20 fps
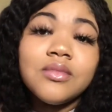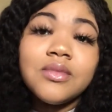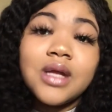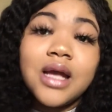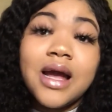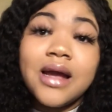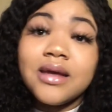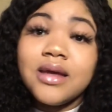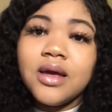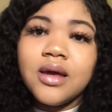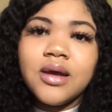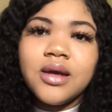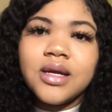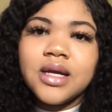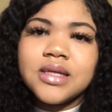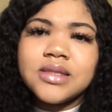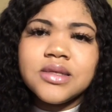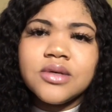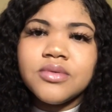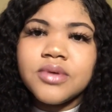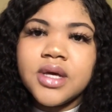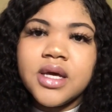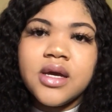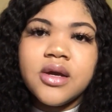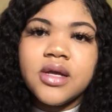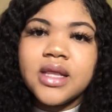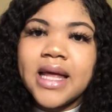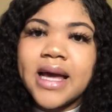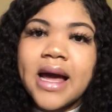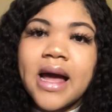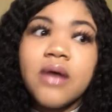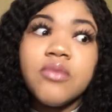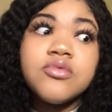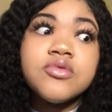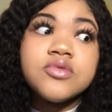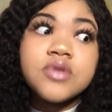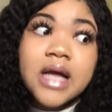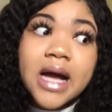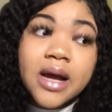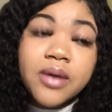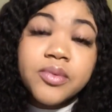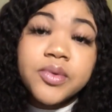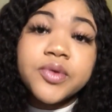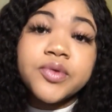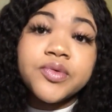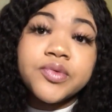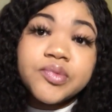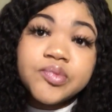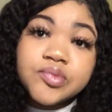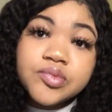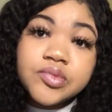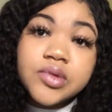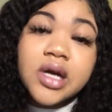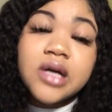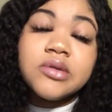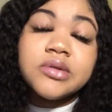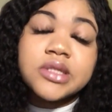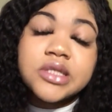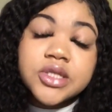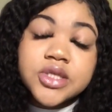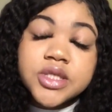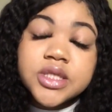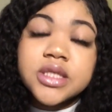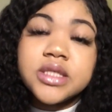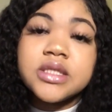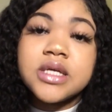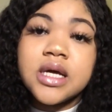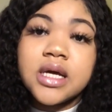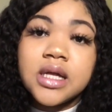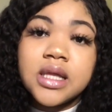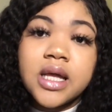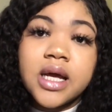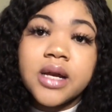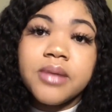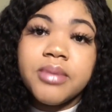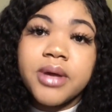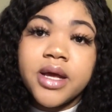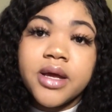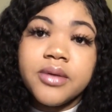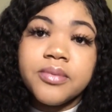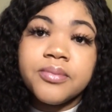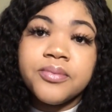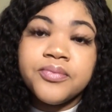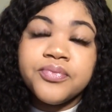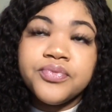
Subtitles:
I care and I don't care. Like, I will seriously take a lot of pain.